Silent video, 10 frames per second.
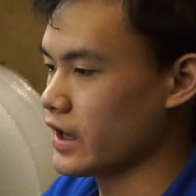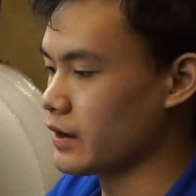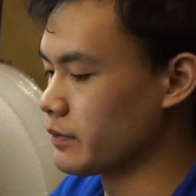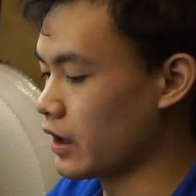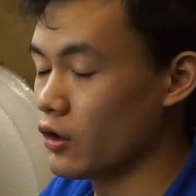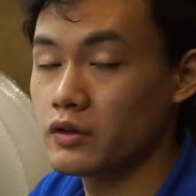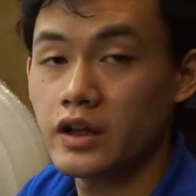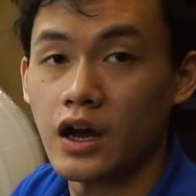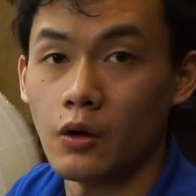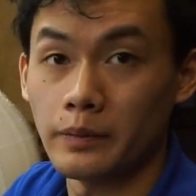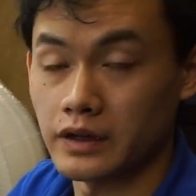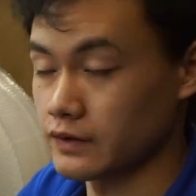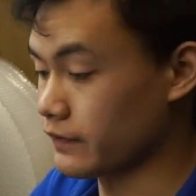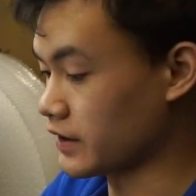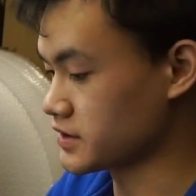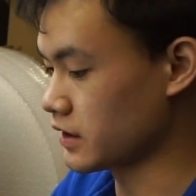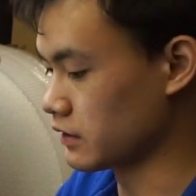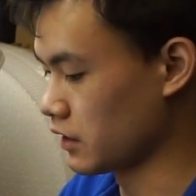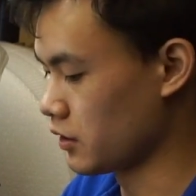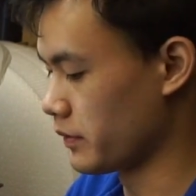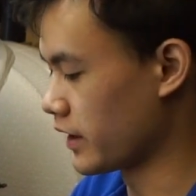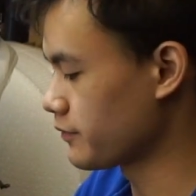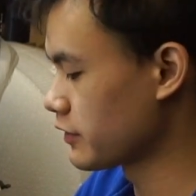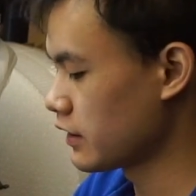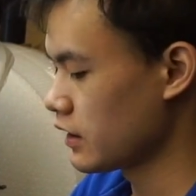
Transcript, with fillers: And by only opening the faucet a little bit,